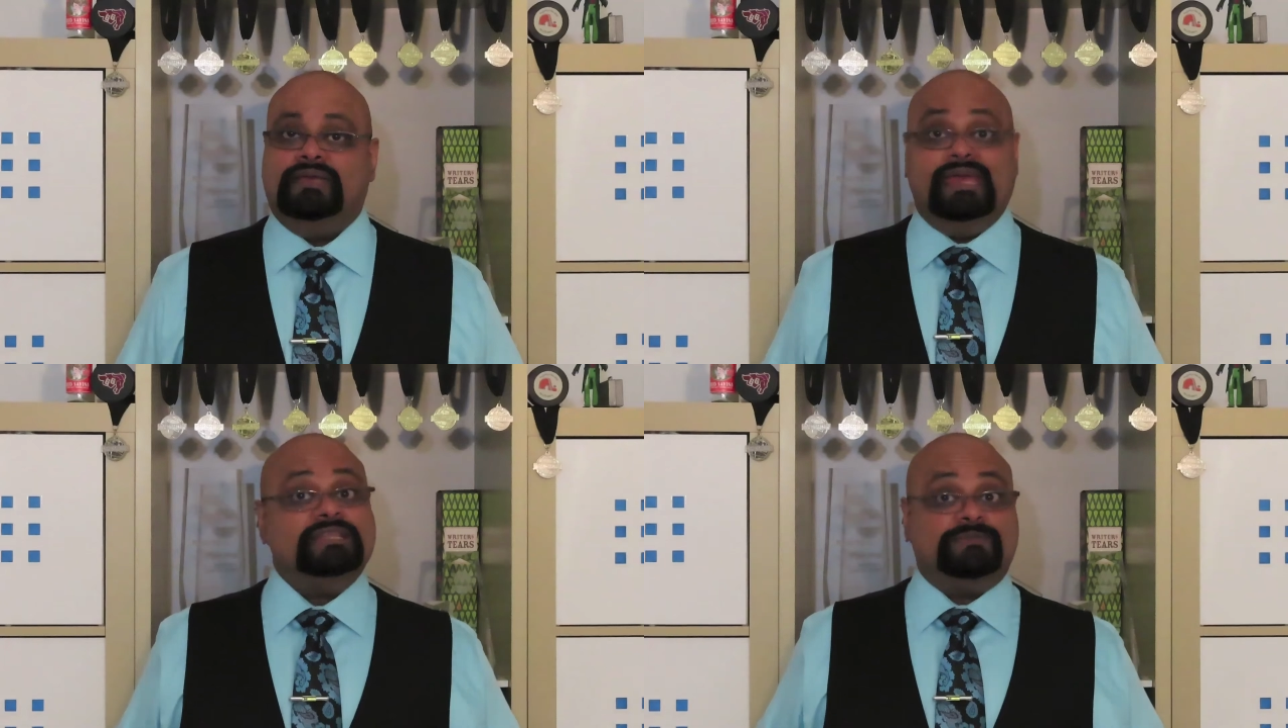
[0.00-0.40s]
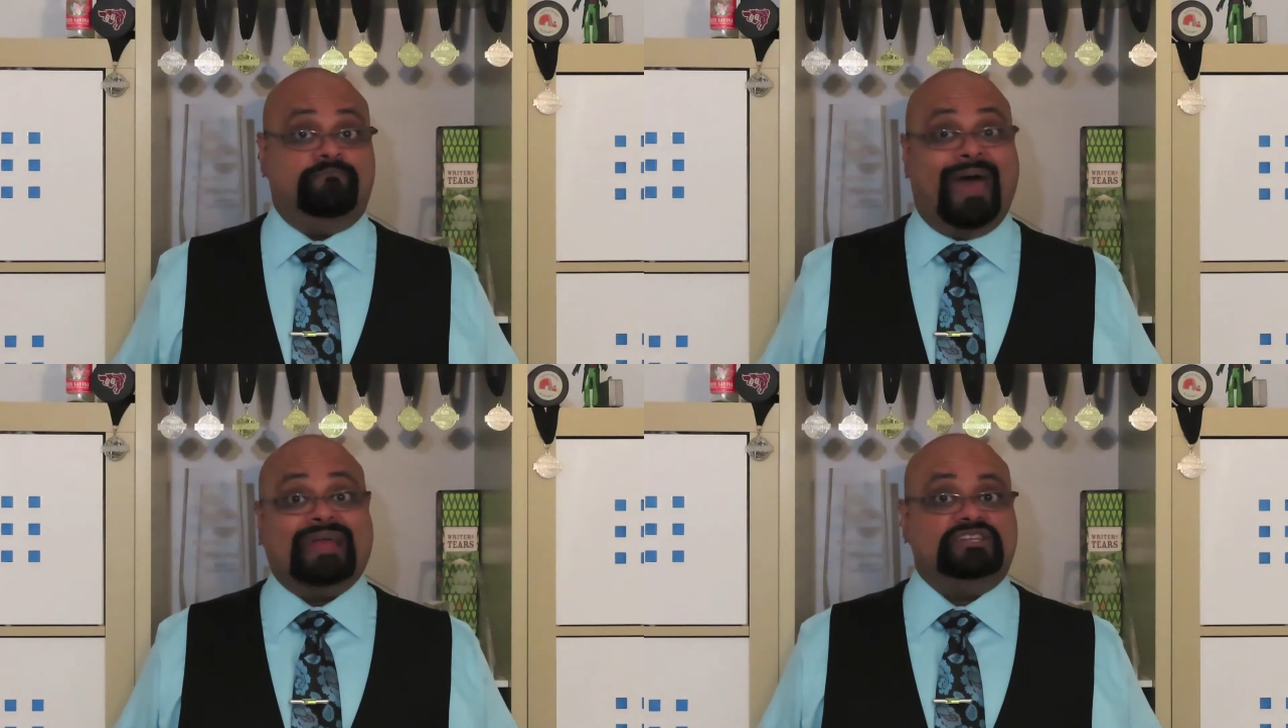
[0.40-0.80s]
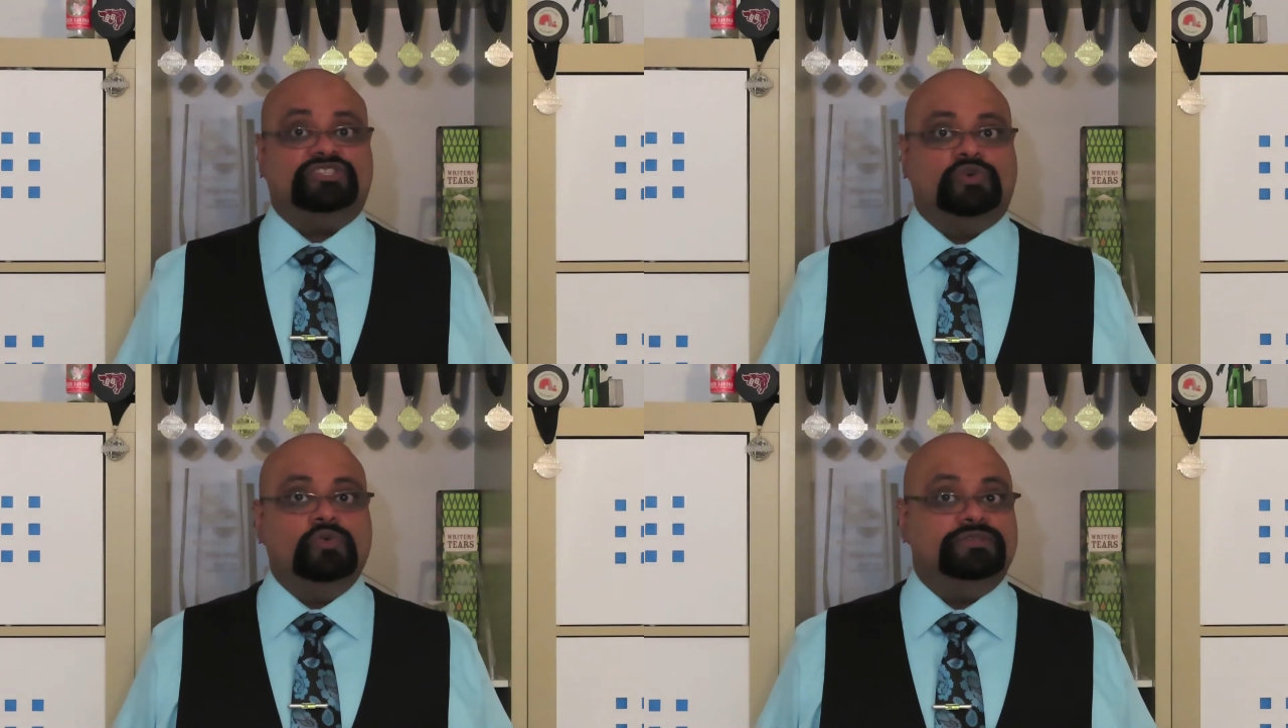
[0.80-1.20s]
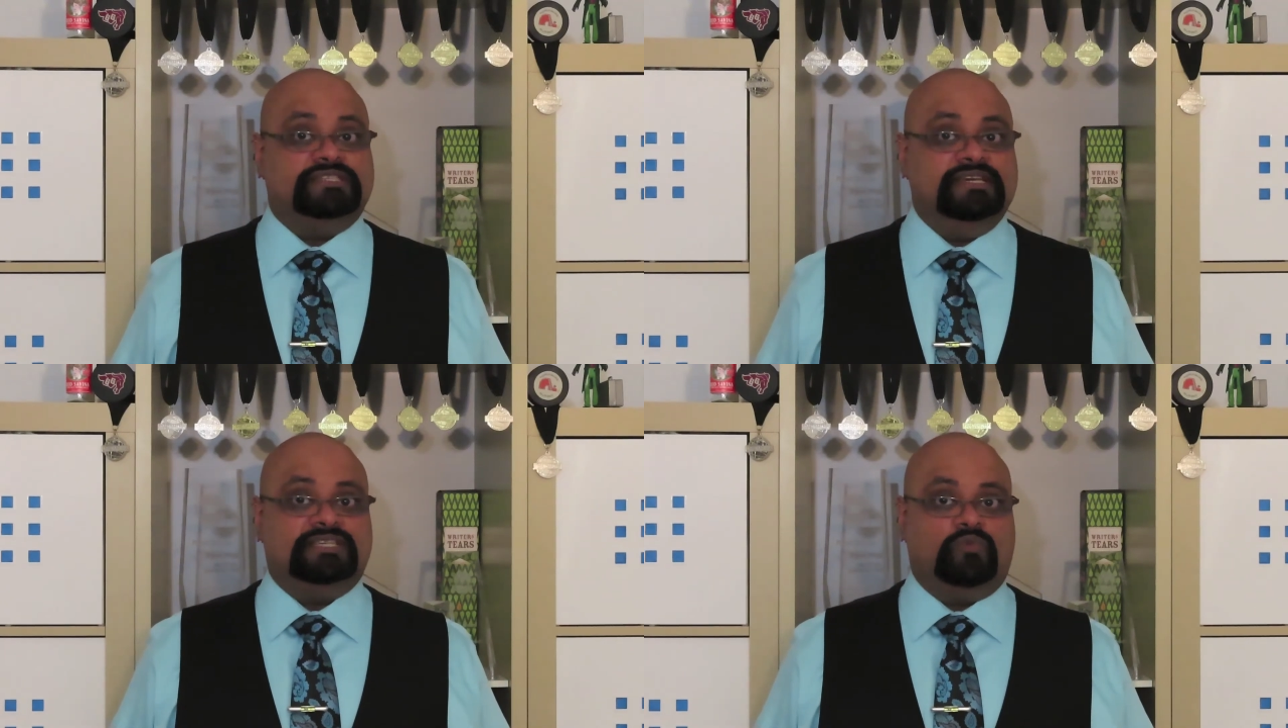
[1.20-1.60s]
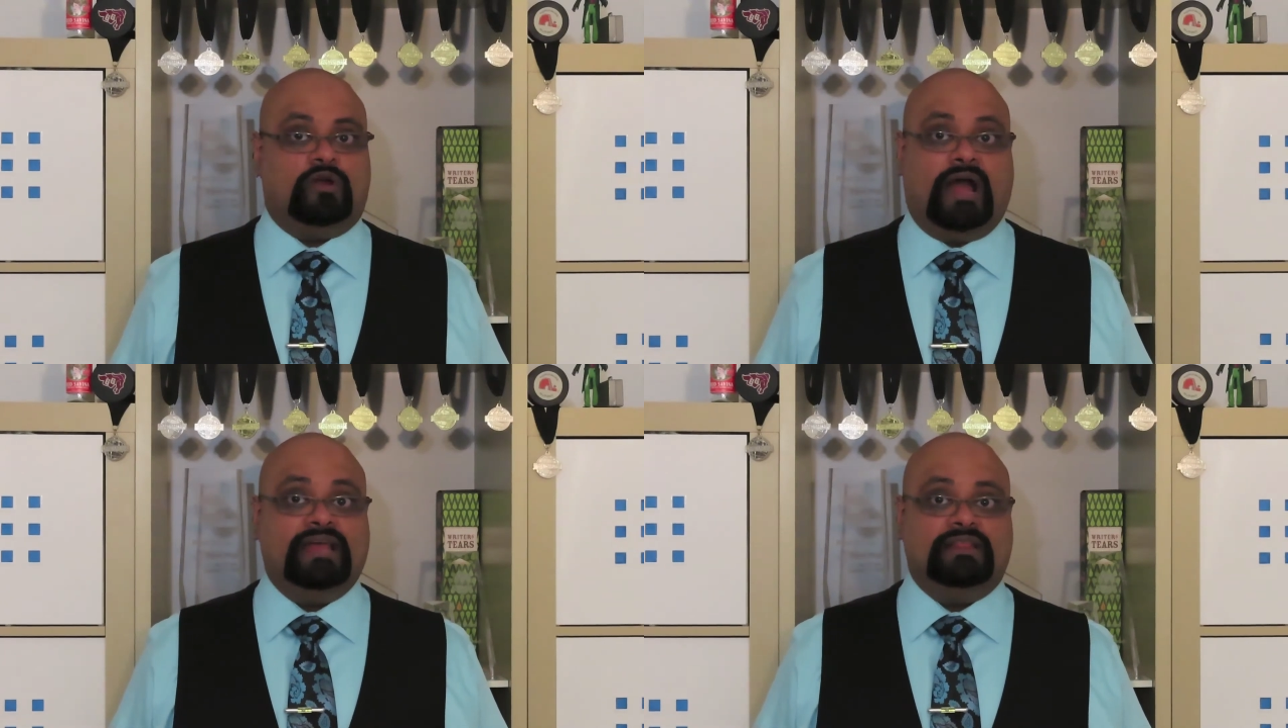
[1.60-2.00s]
It's back to school season
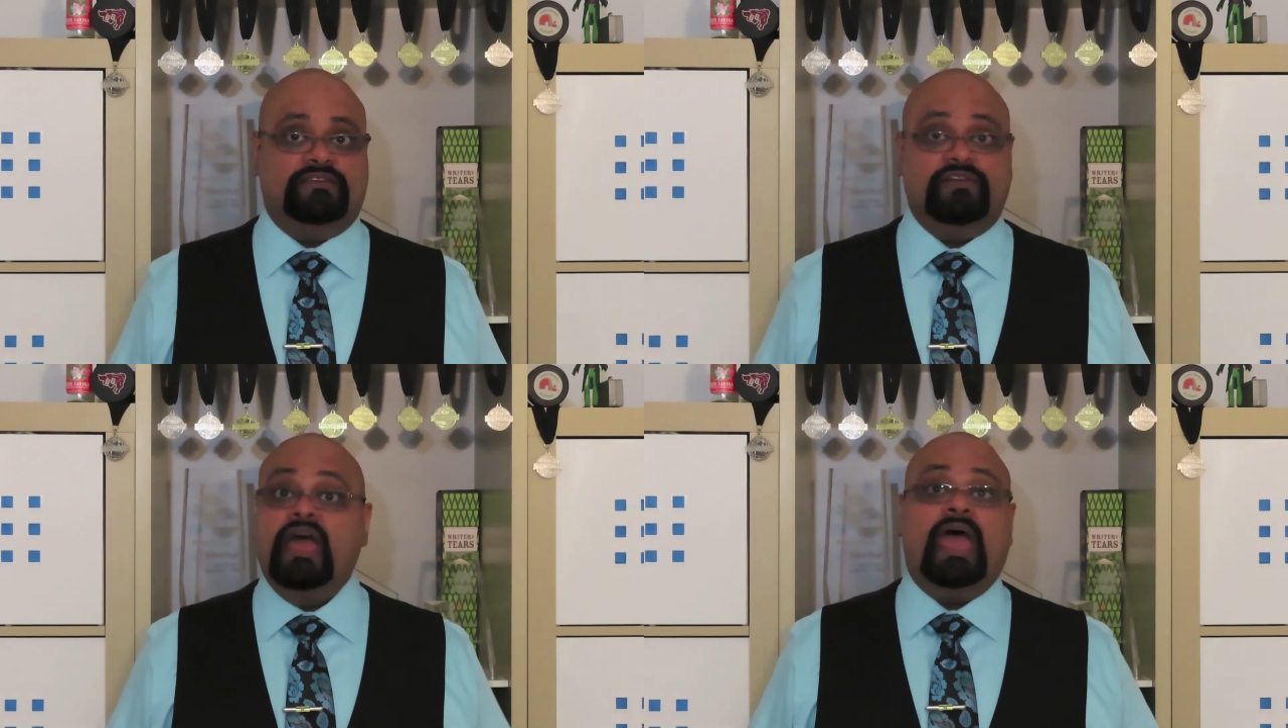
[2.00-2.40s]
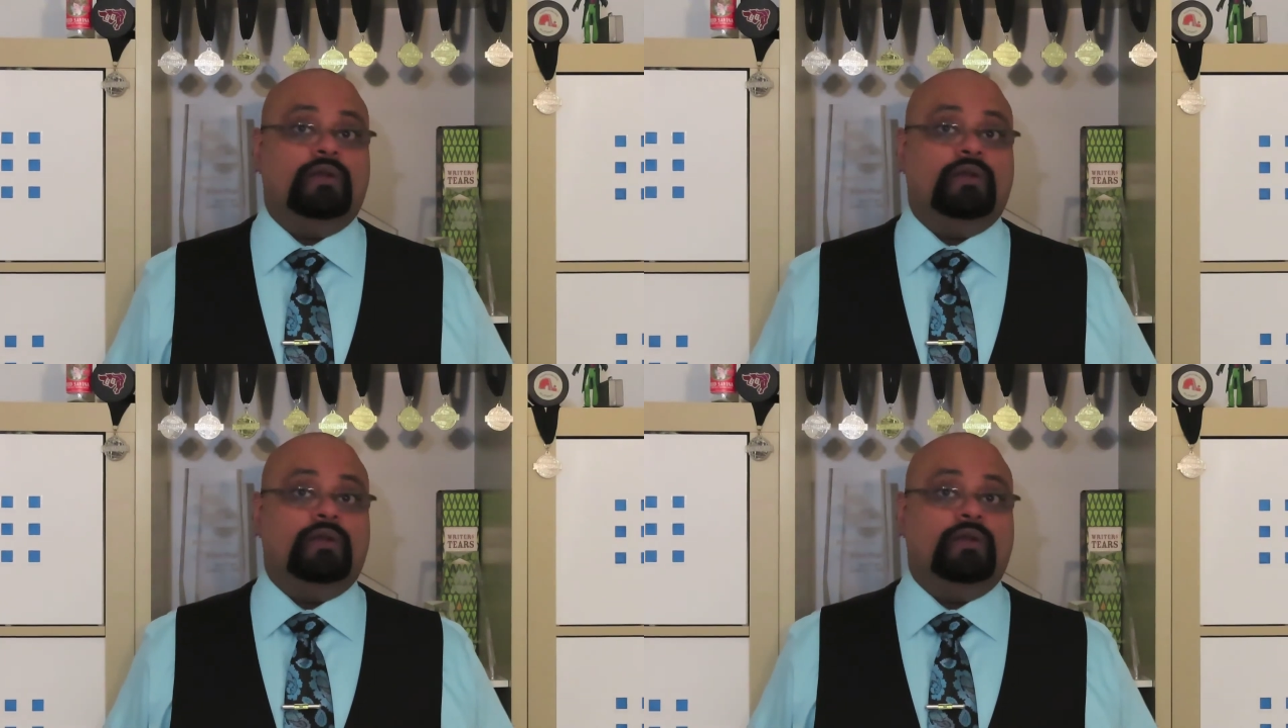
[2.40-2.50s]
where I live,